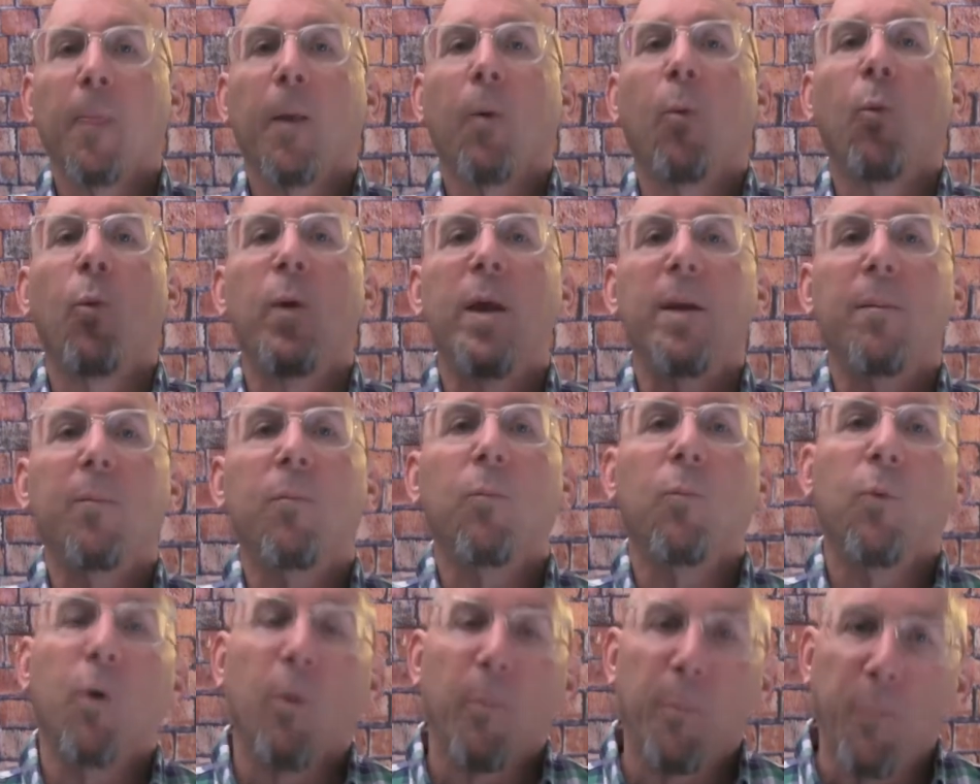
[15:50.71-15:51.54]
We
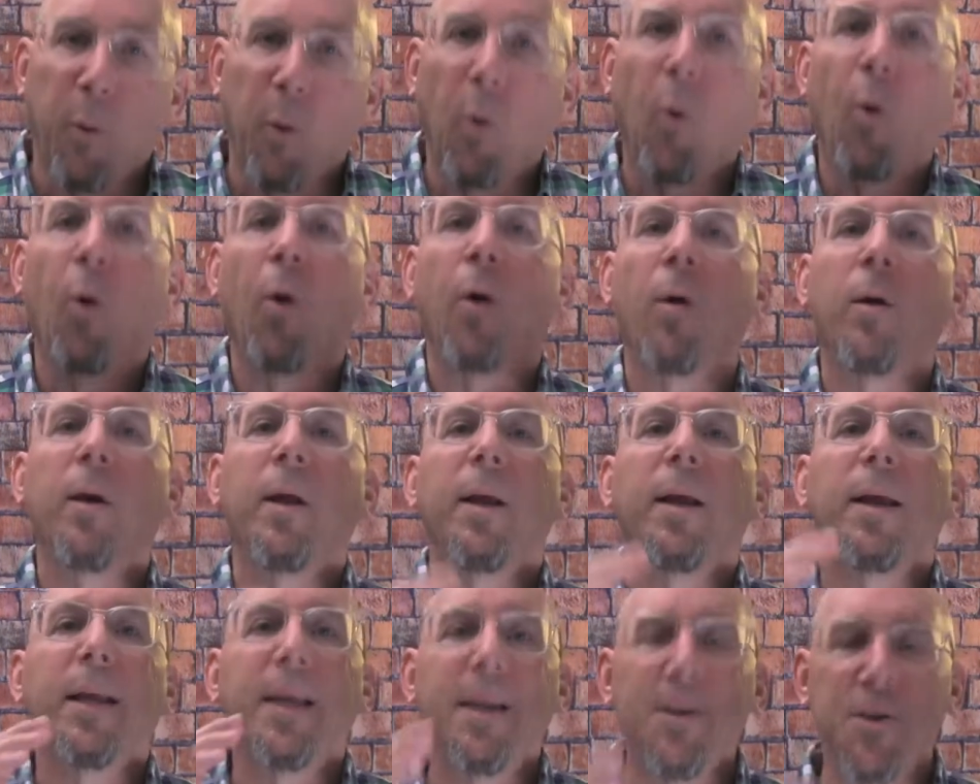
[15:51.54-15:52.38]
will
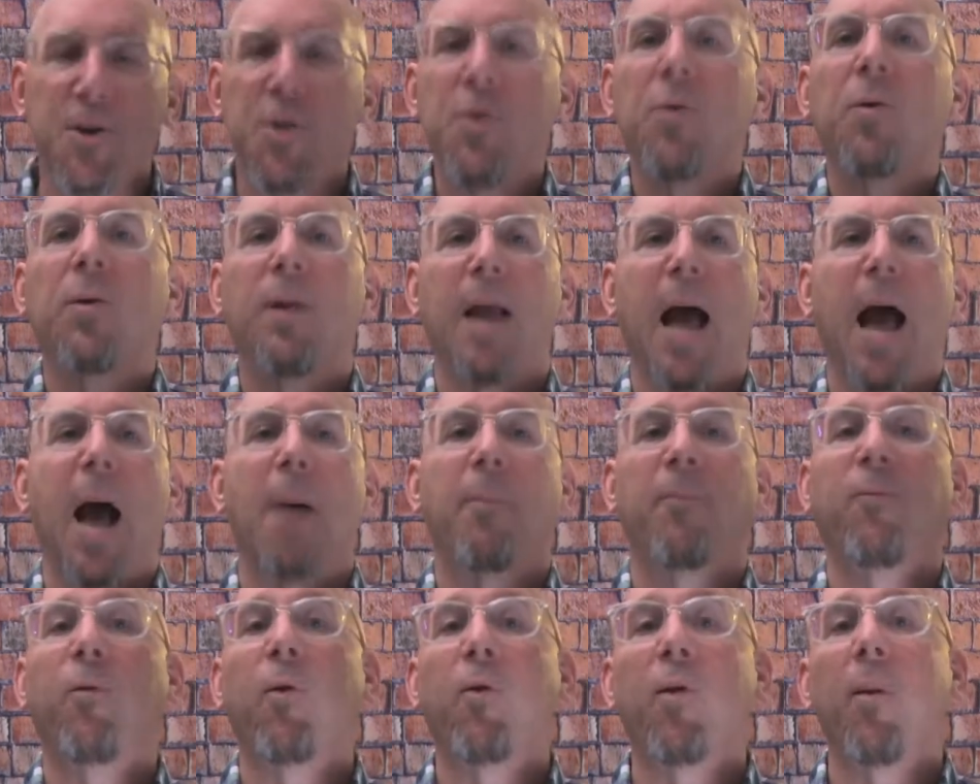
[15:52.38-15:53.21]
pour into your
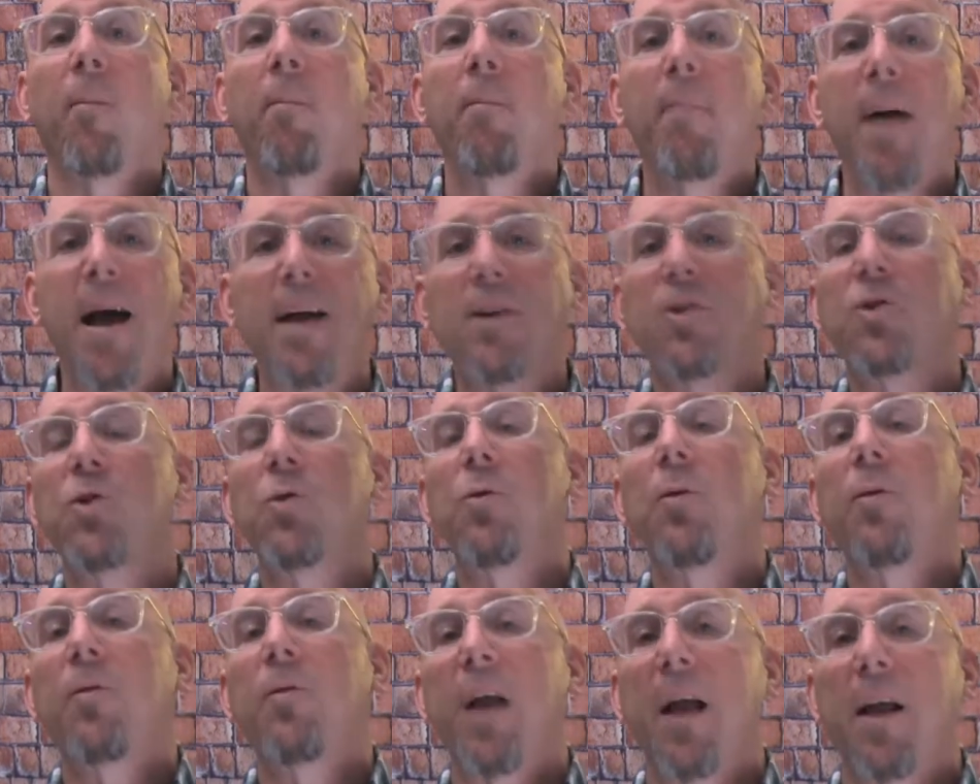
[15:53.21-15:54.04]
lap. For the
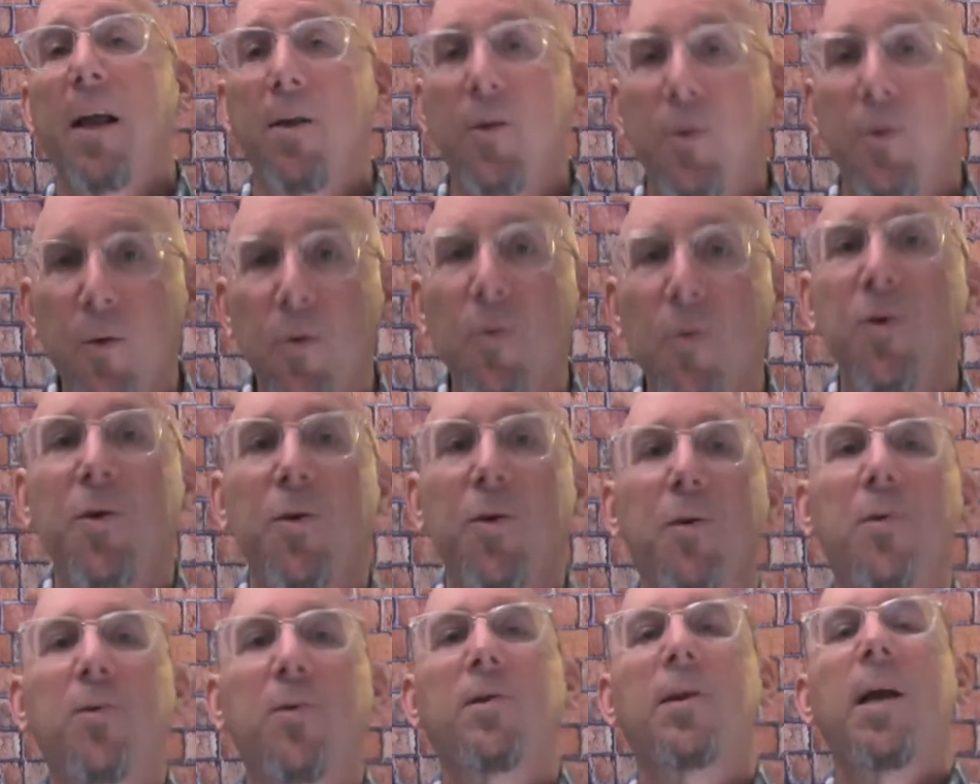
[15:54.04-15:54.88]
measure that you
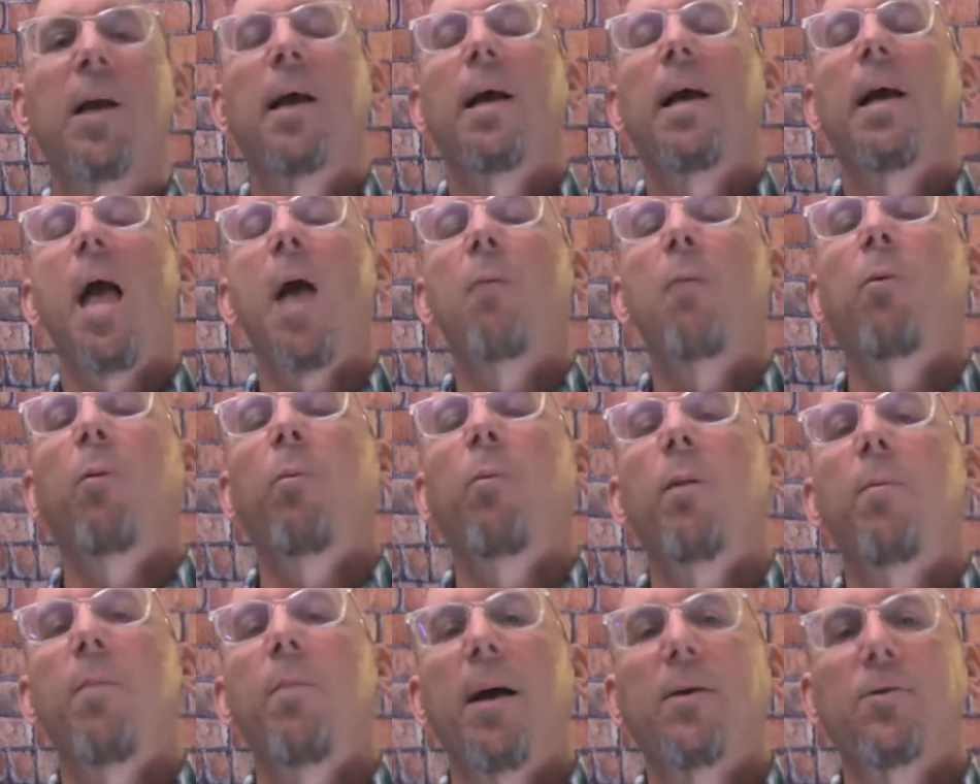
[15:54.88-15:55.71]
use, it will
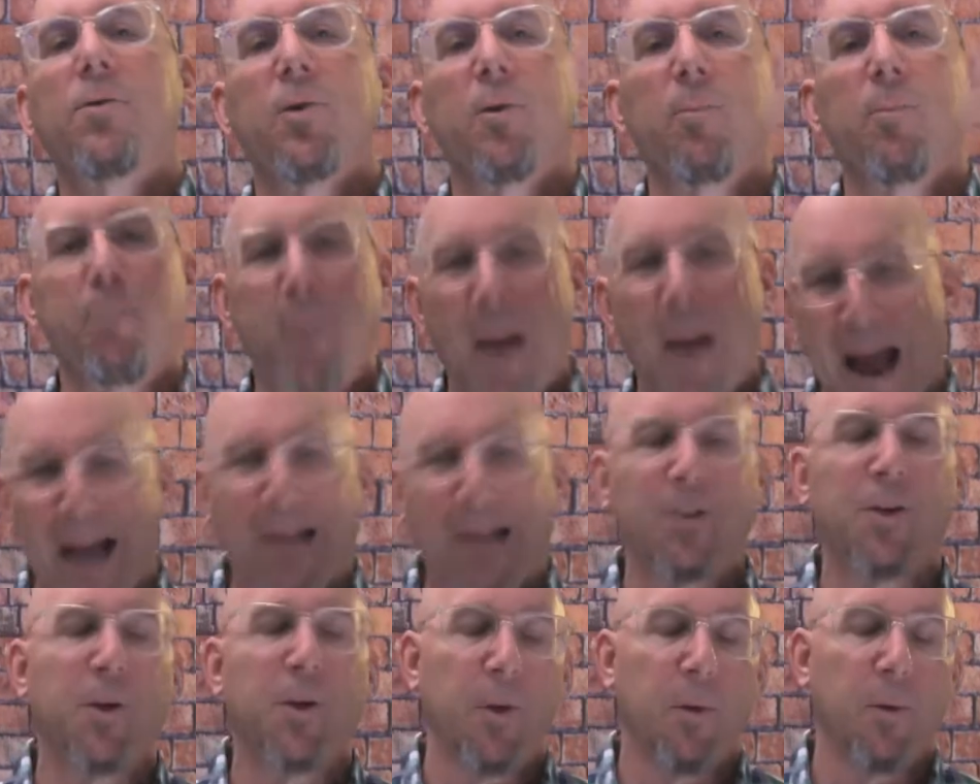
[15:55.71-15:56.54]
be measured
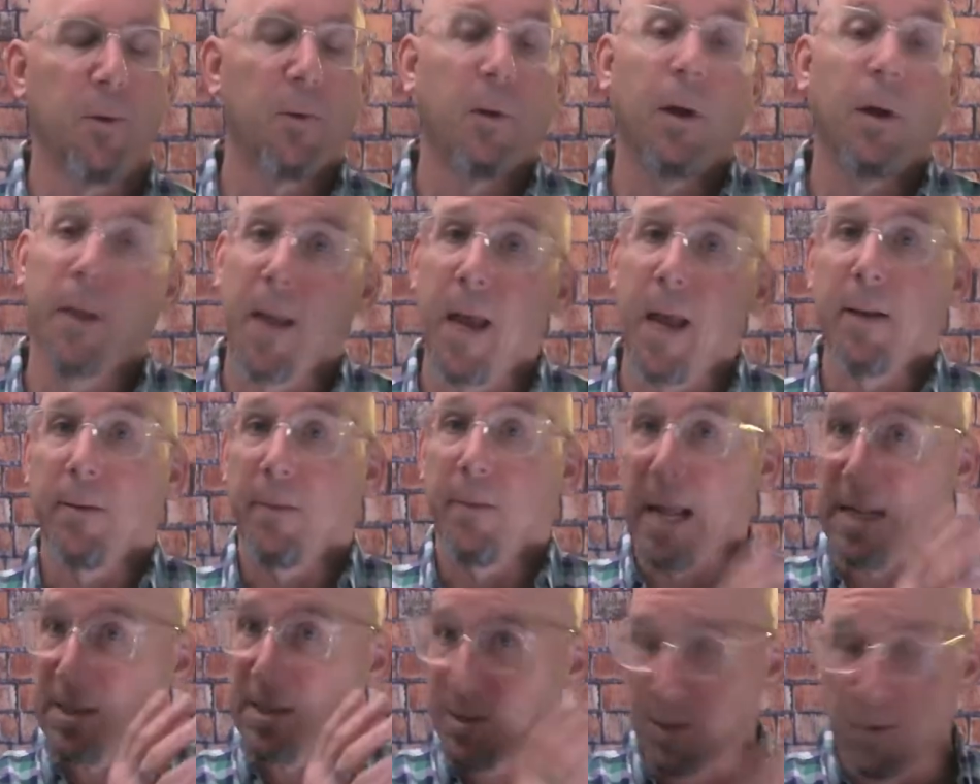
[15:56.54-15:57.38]
back to you." Again,
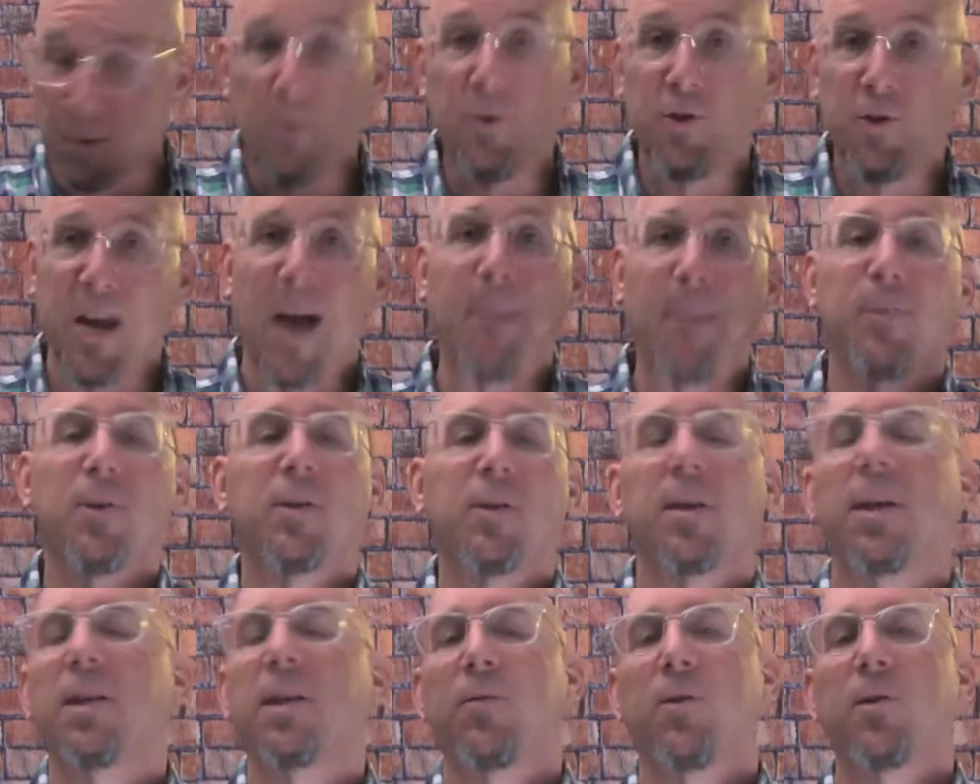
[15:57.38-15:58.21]
that's Luke chapter
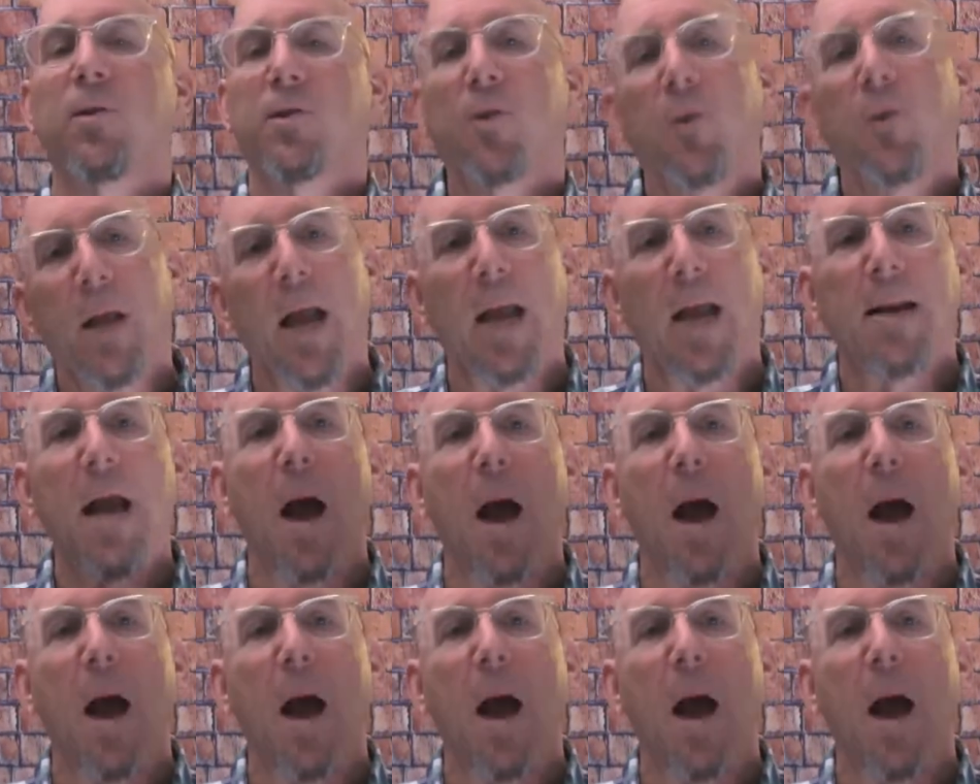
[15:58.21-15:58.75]
6, verse 38.